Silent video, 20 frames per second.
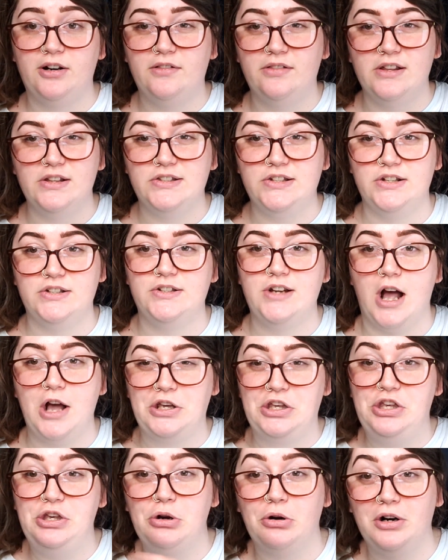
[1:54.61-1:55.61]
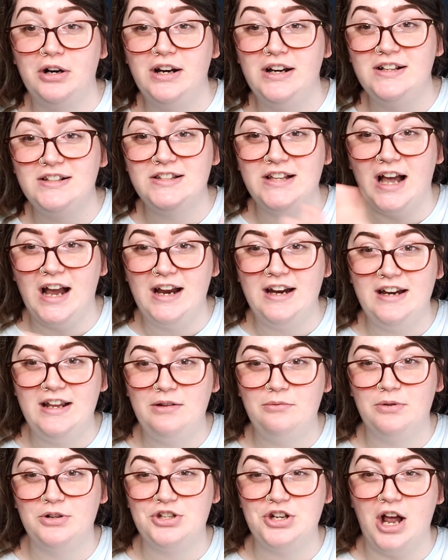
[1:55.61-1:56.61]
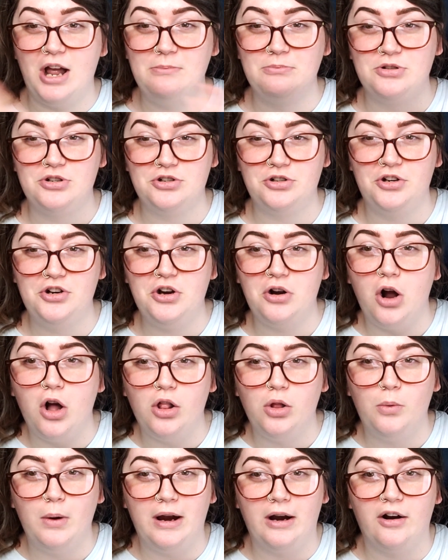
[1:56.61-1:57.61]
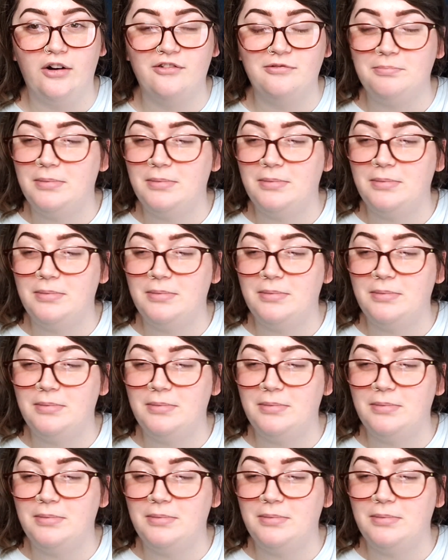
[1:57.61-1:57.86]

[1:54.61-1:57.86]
this does not cure anxiety, which I'm sure you're all aware of,